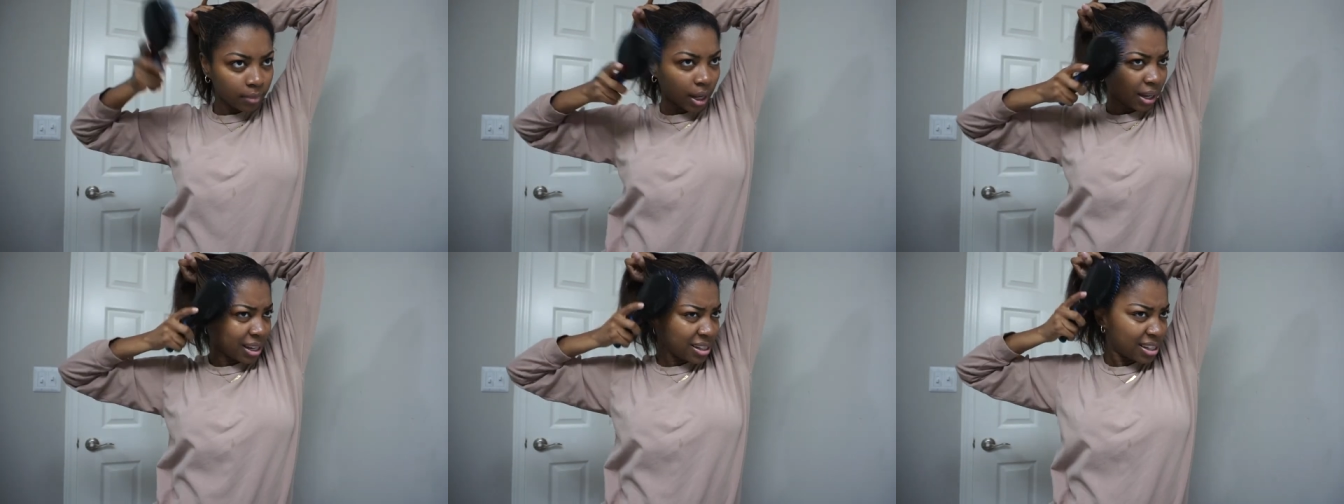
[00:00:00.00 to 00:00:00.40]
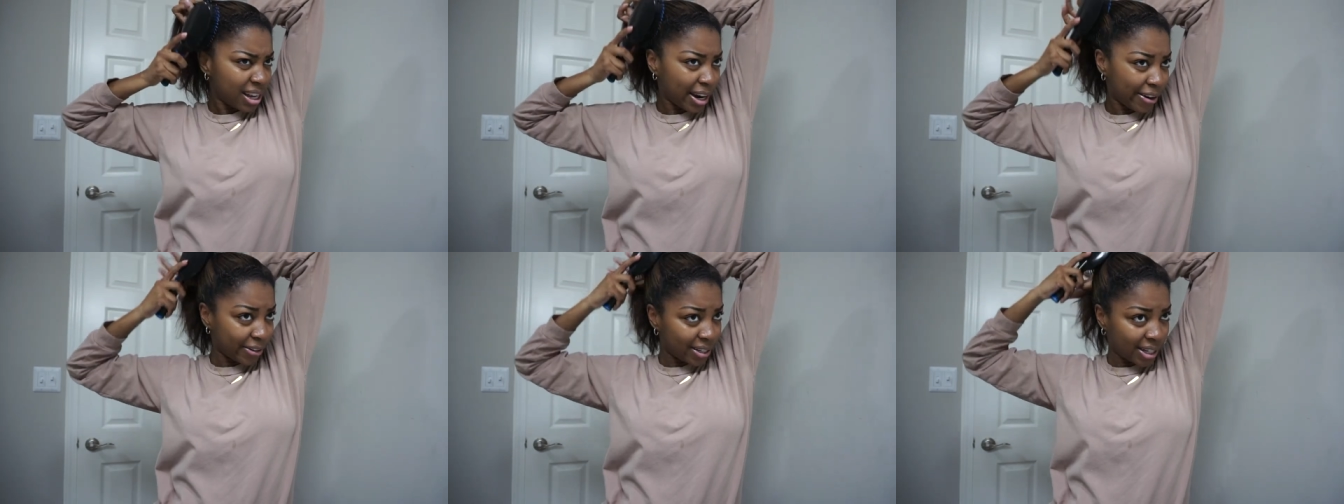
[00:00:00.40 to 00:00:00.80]
I guess,
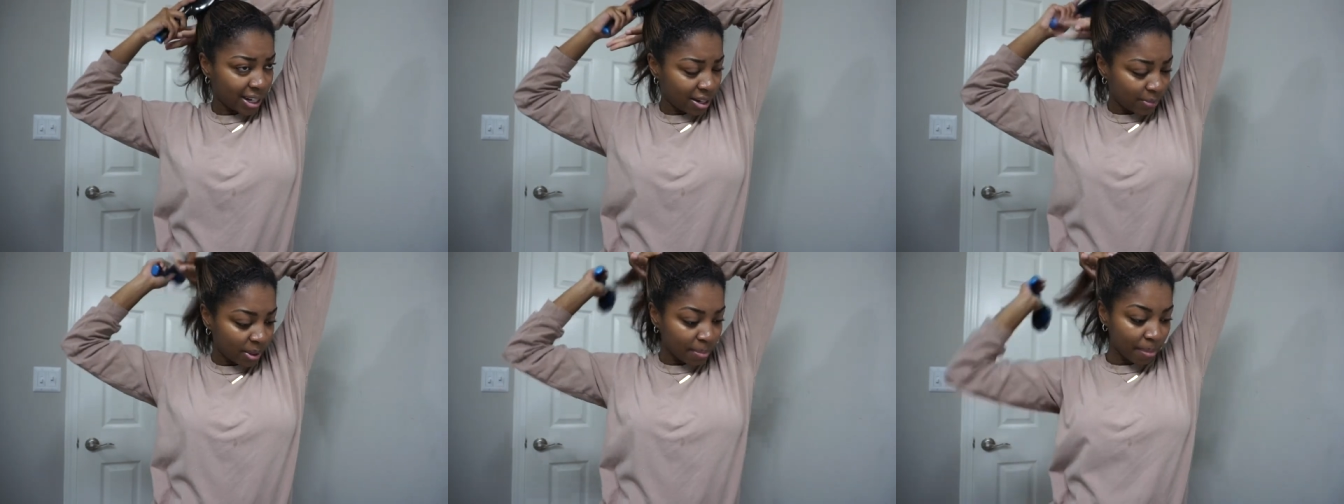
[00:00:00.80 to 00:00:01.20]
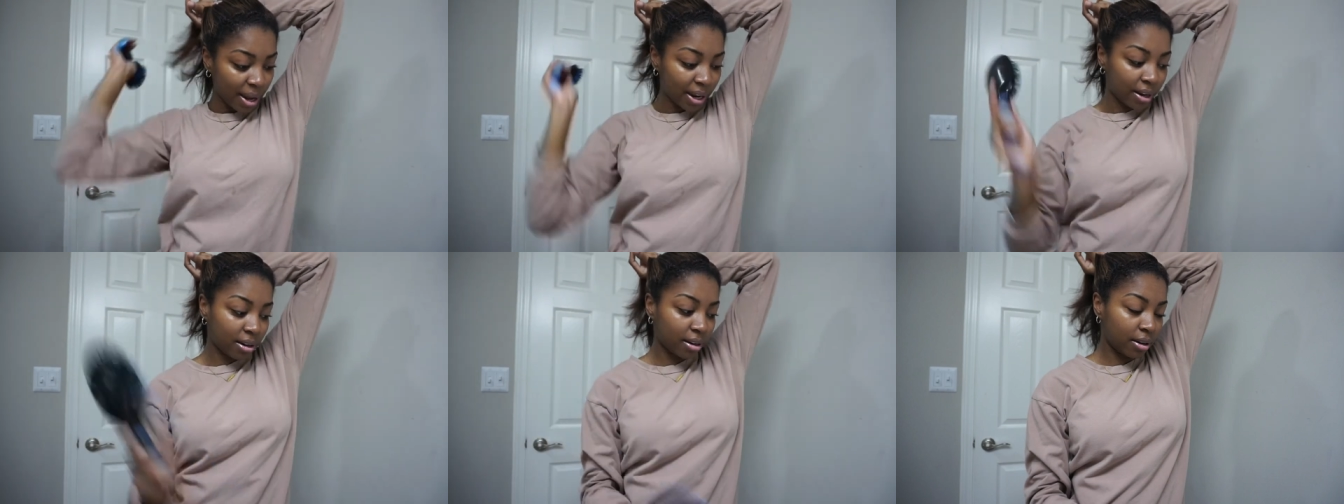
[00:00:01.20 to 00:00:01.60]
hair routine with
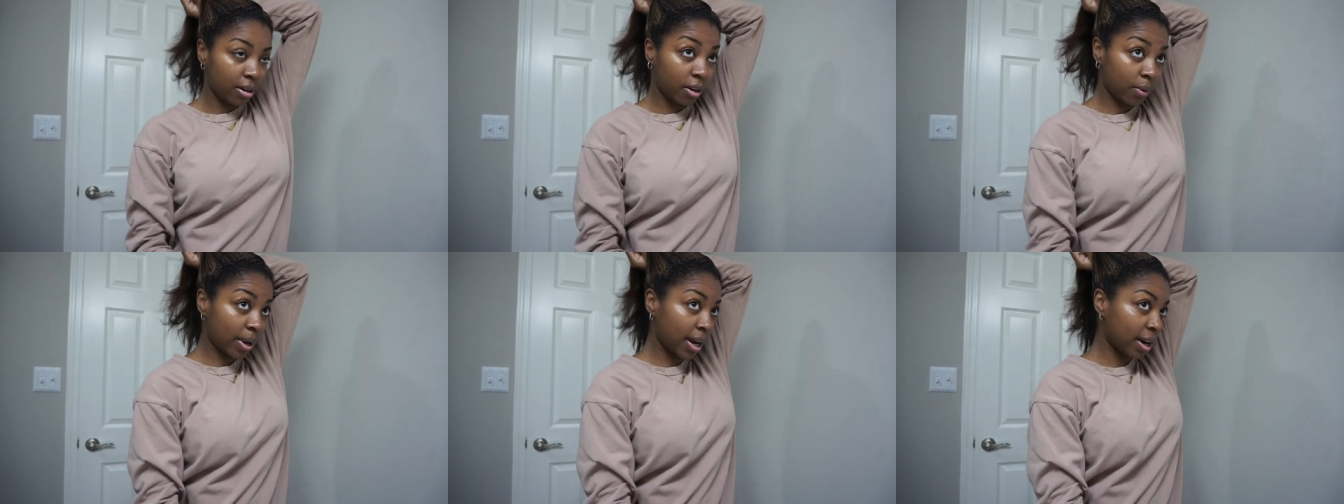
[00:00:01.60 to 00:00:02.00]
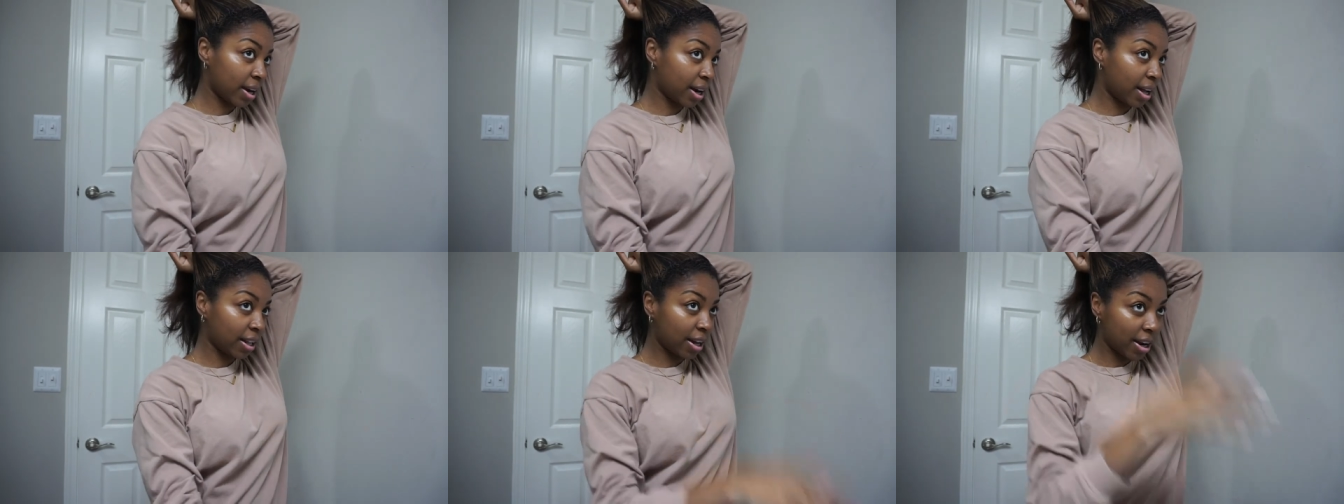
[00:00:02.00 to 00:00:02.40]
my new hair
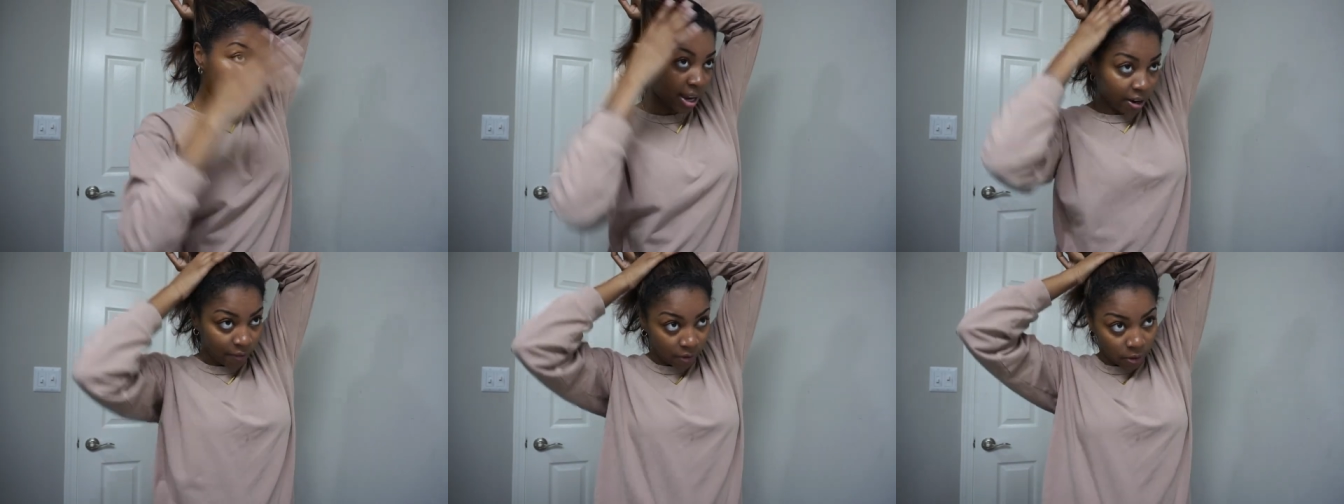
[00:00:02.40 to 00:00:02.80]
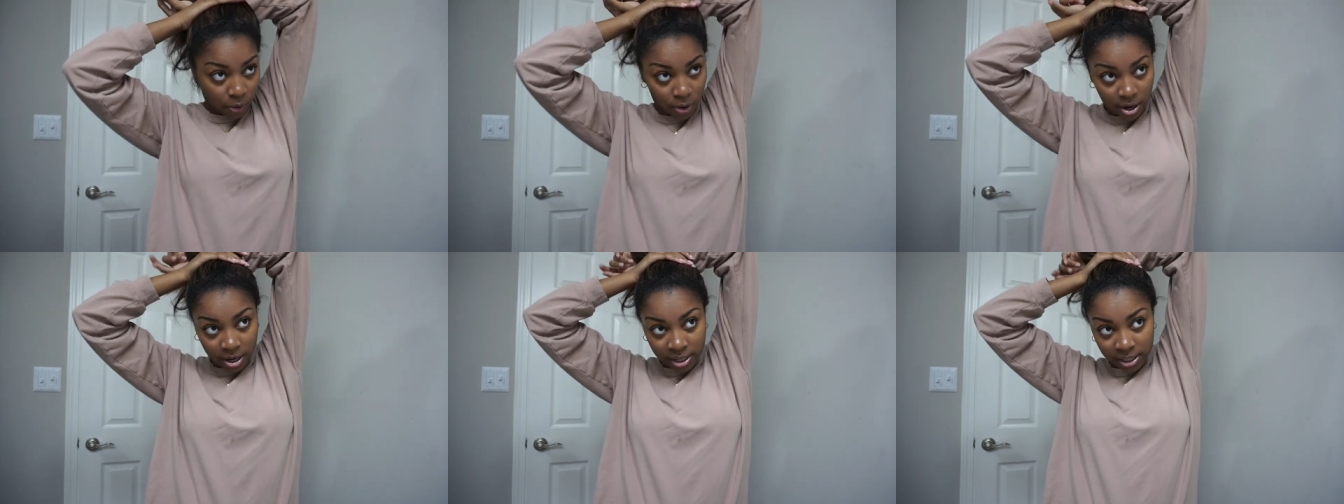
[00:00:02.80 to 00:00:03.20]
color. And of
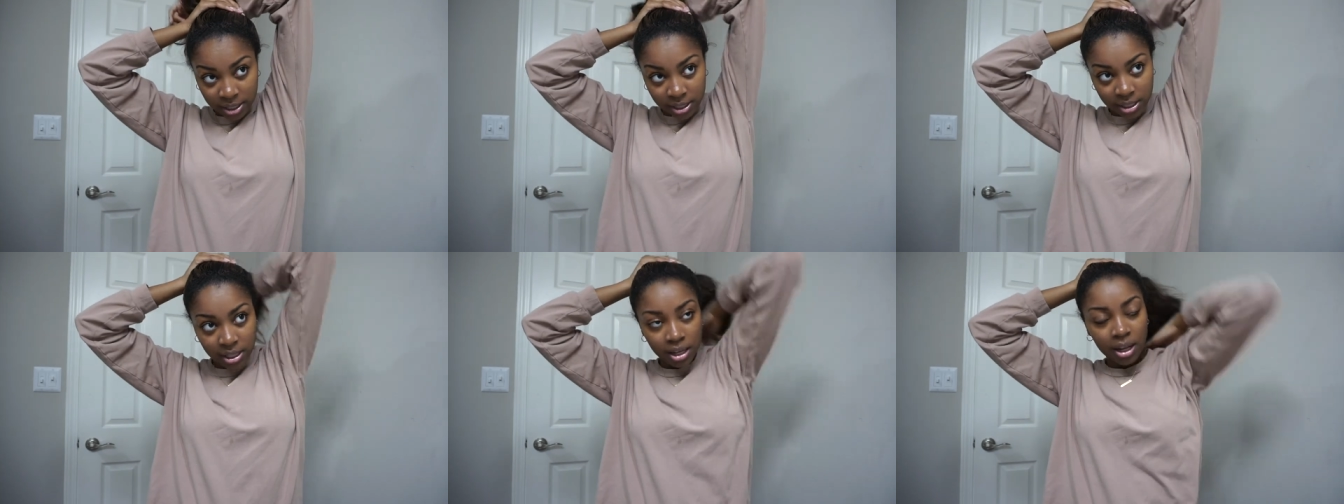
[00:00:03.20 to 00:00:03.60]
course,